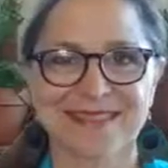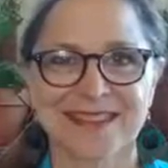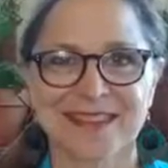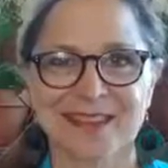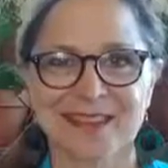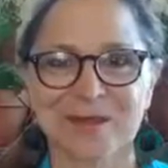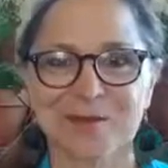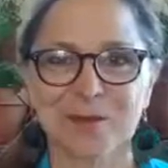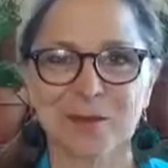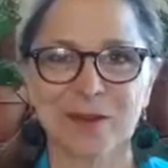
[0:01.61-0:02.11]

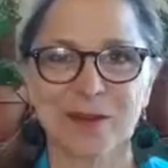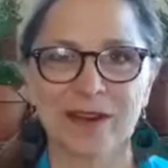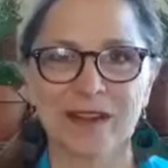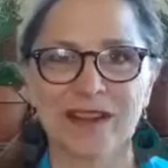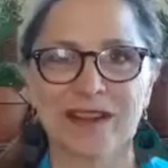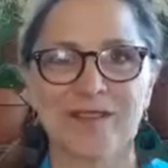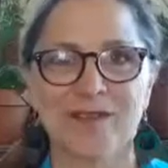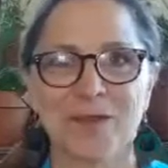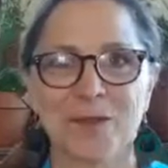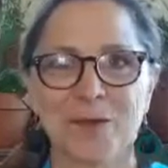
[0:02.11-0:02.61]
Good morning,
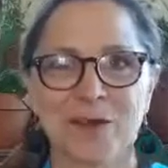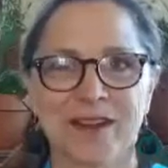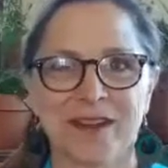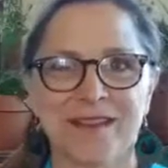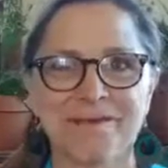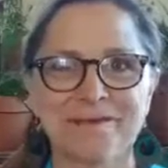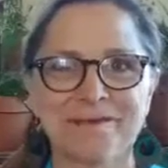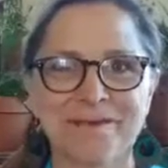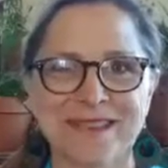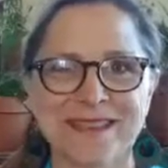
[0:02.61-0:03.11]

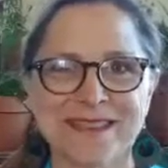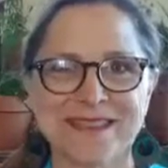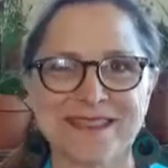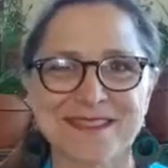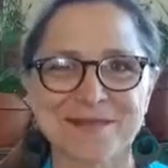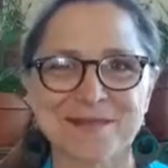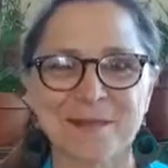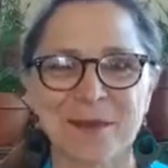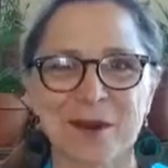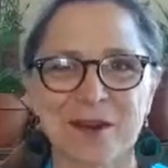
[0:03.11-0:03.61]
everyone. This
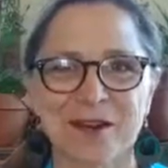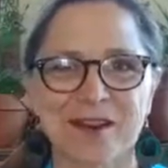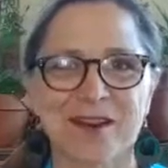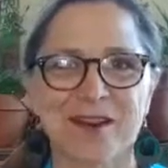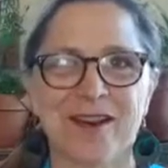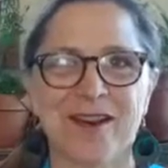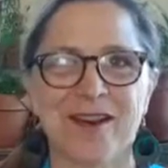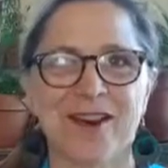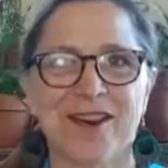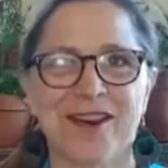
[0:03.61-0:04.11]
is Marty
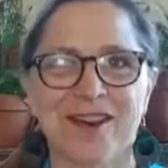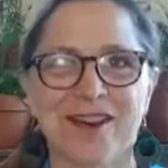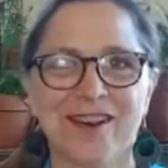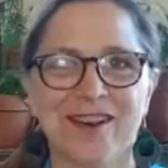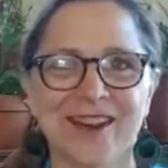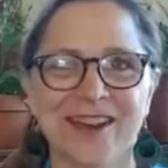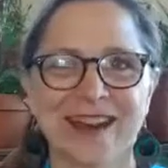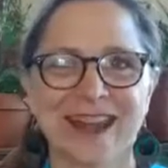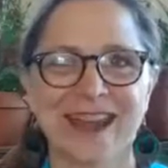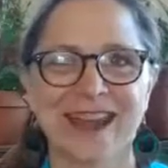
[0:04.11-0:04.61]

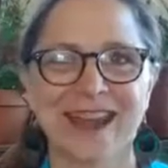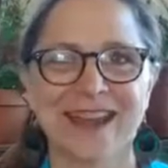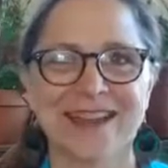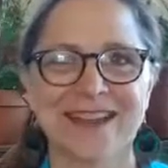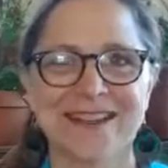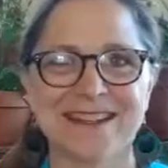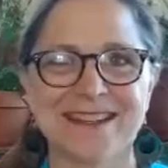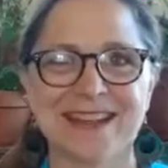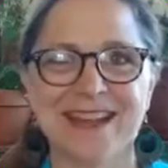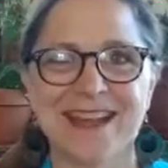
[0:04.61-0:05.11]
Harger,
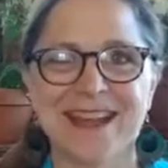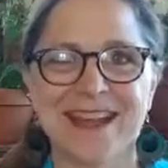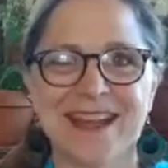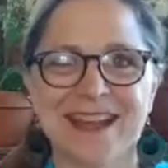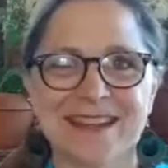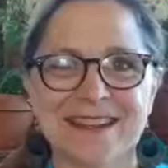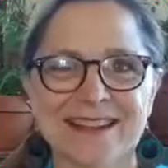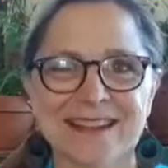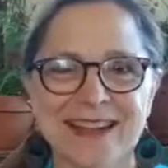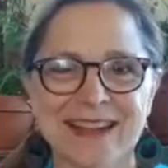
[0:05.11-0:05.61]
and
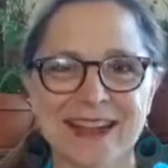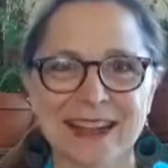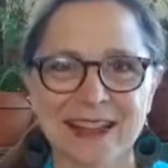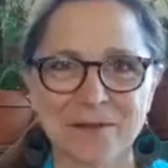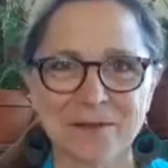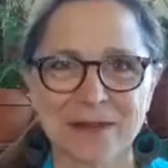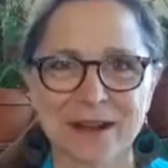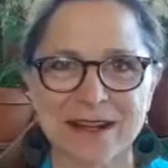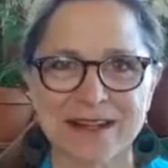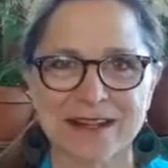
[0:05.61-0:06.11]
today I
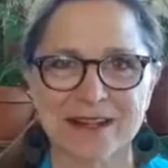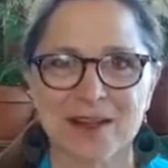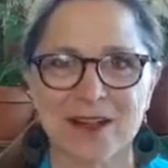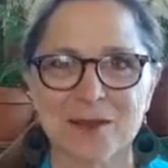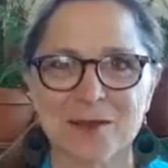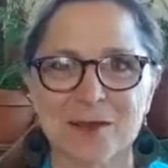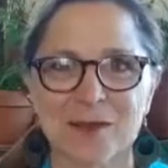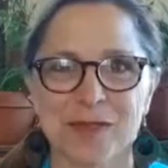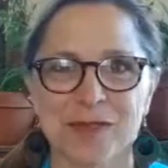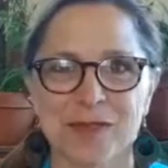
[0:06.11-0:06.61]
want to
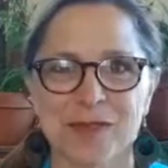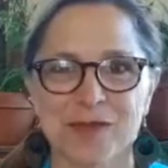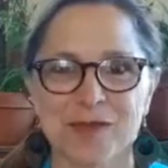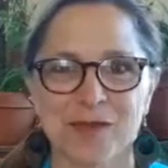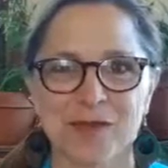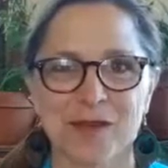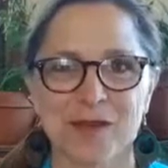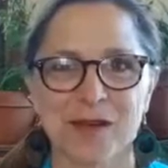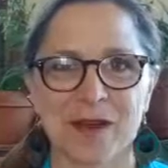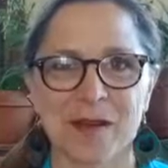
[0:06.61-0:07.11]
talk with
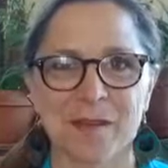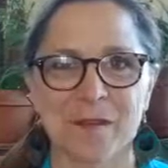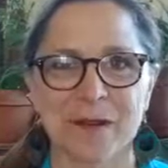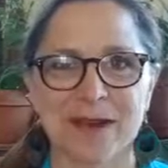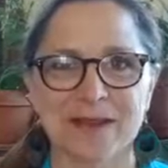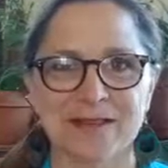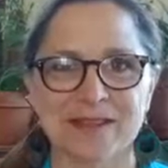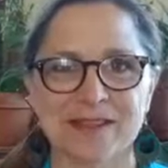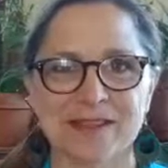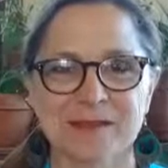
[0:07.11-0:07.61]
you
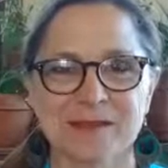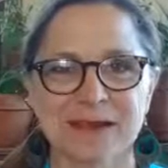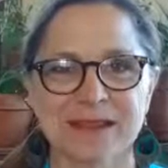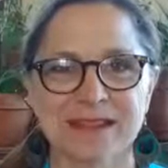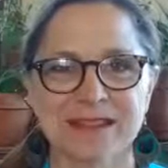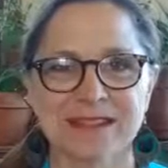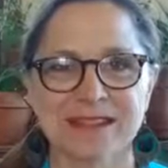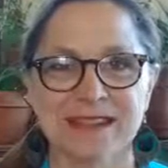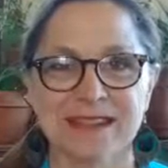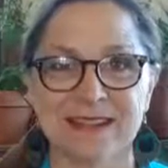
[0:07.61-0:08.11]
about some
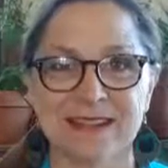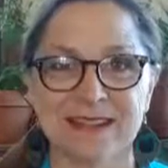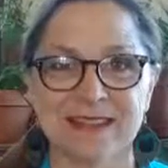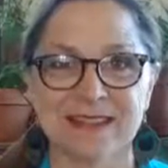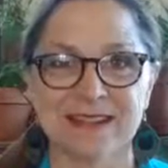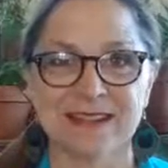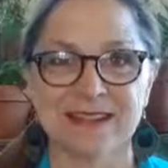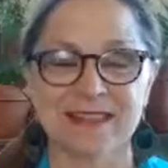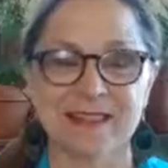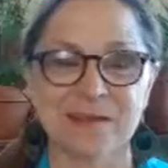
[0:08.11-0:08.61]

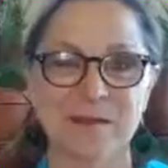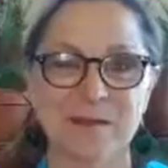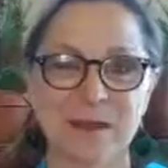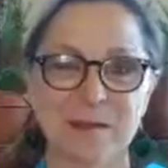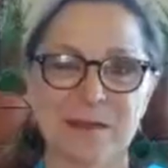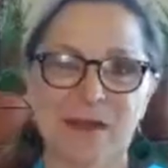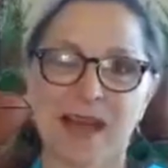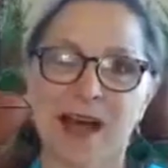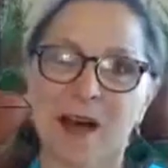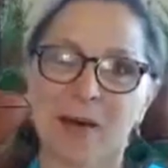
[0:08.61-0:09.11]
ideas that may
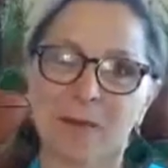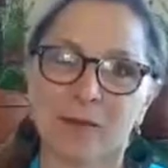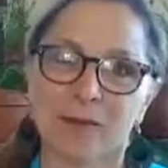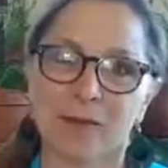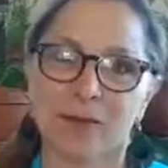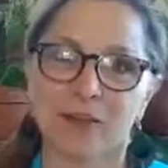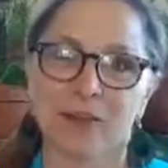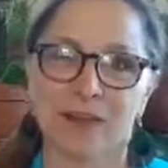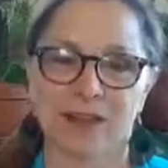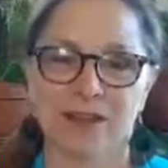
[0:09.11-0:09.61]
be
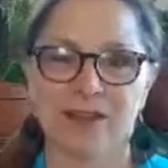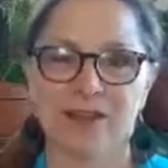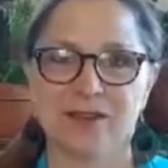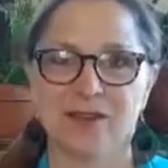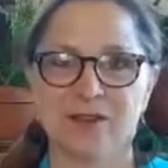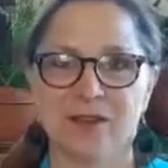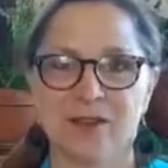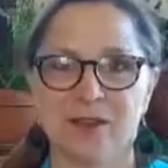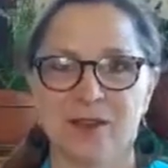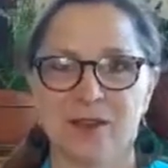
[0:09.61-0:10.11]
helpful in
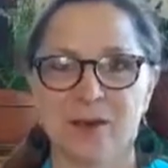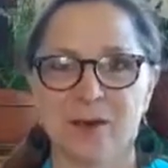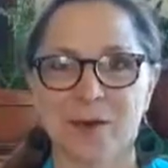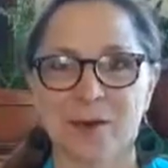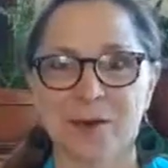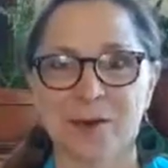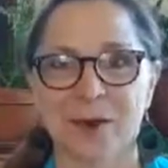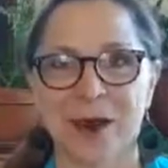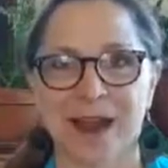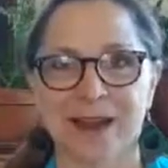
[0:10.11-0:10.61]
your yoga
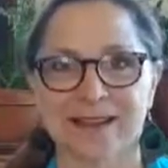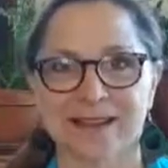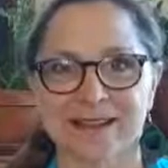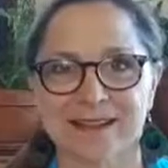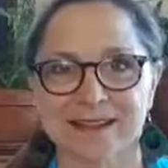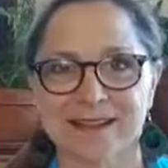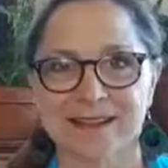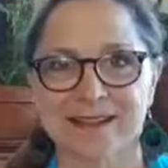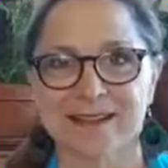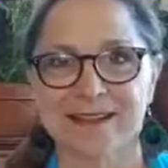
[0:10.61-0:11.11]

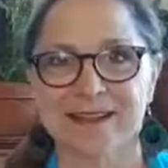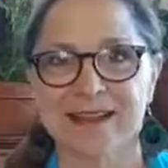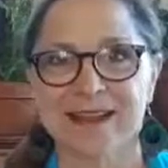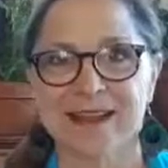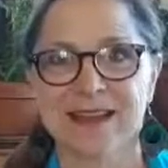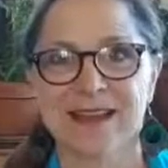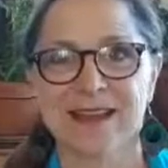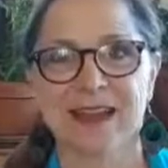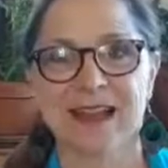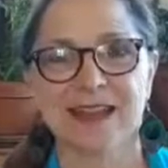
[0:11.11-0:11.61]
practice
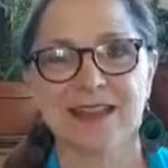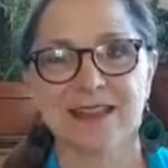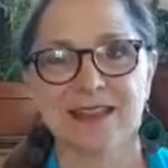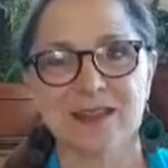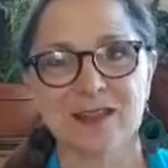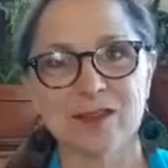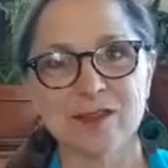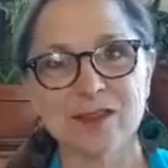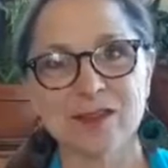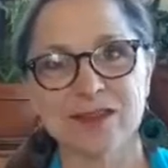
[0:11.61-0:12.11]
and the
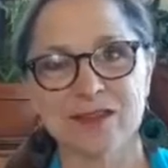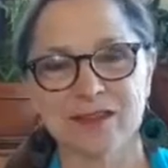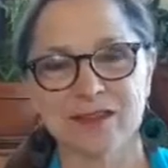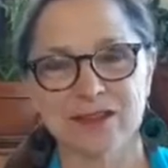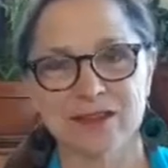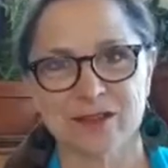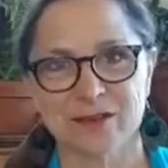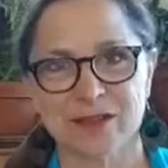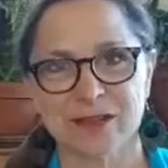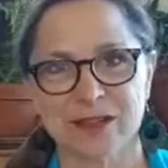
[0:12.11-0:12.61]
use of the
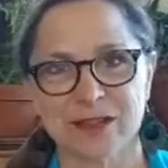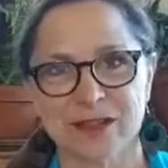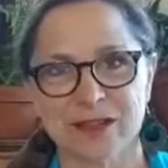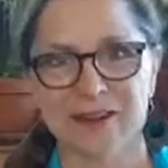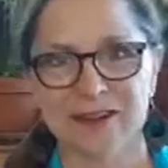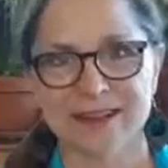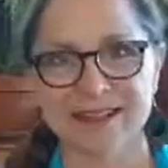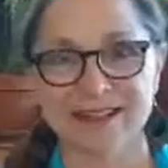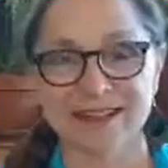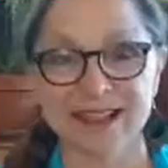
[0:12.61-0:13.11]

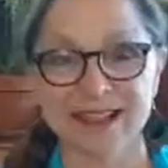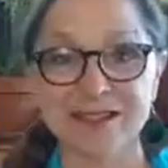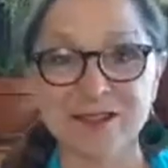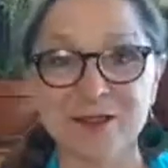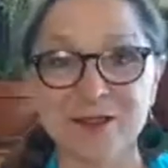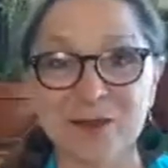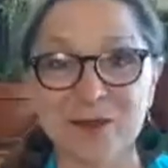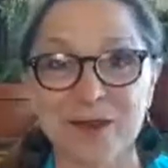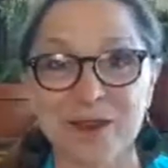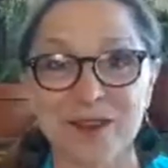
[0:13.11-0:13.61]
doTERRA
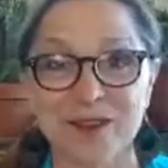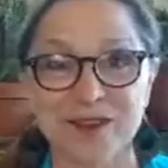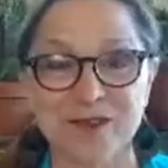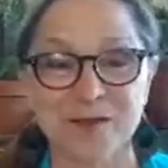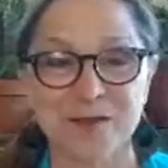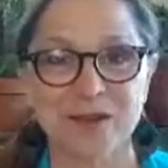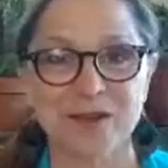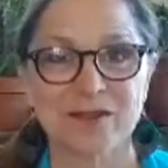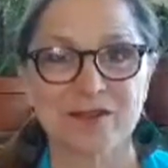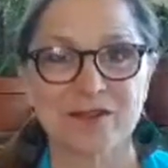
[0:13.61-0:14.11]
essential oils
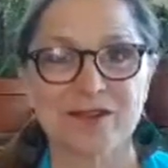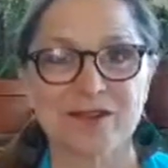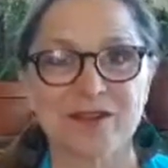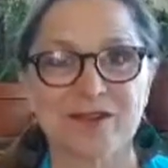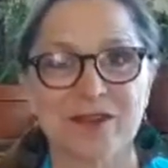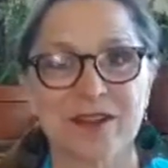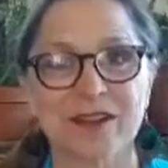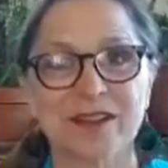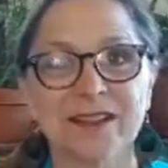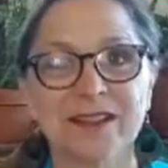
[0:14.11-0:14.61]
when you're
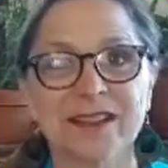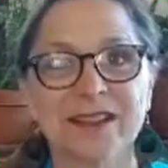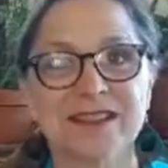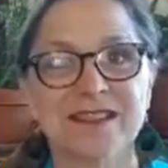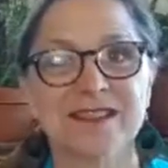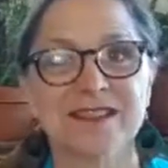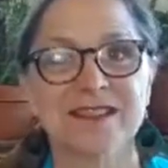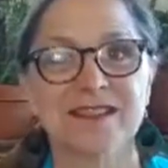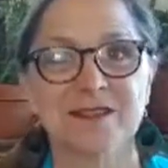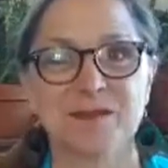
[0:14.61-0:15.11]
struggling
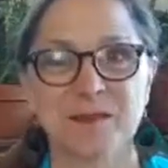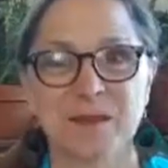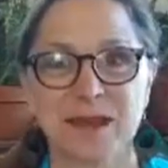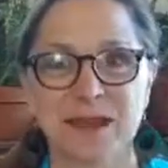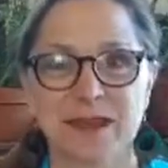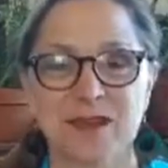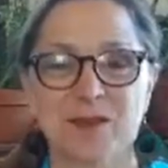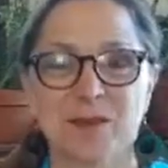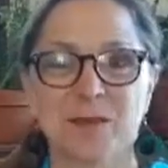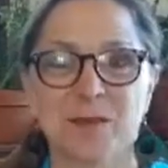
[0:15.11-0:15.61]
to
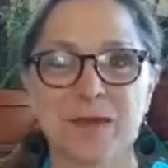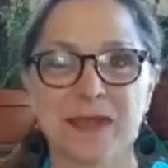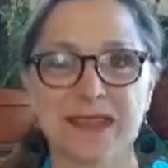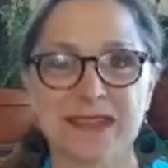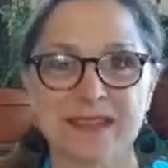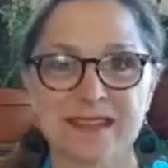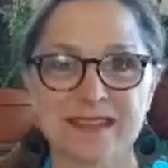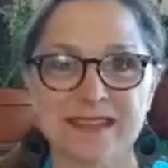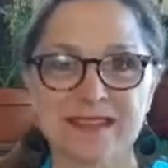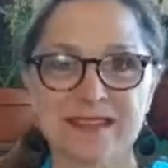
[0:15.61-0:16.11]
speak your
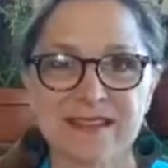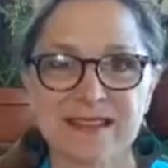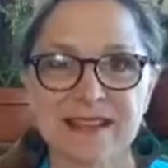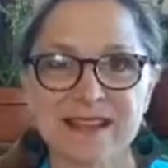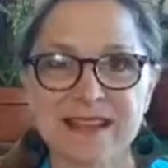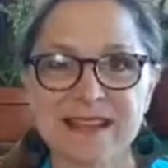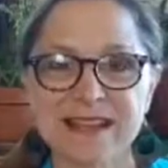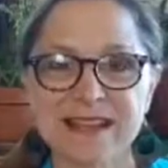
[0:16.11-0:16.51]
piece.